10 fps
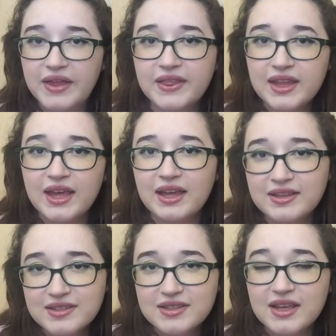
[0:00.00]
at the
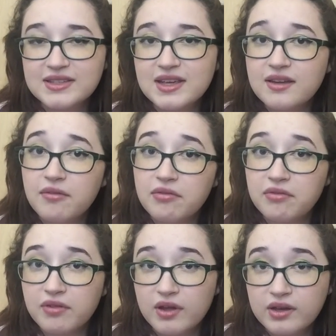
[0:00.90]
end. That's kind of
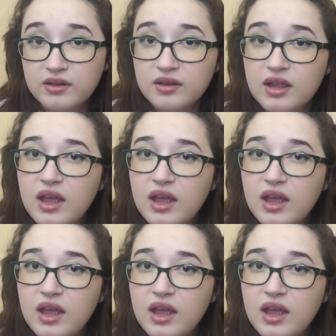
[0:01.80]
fun.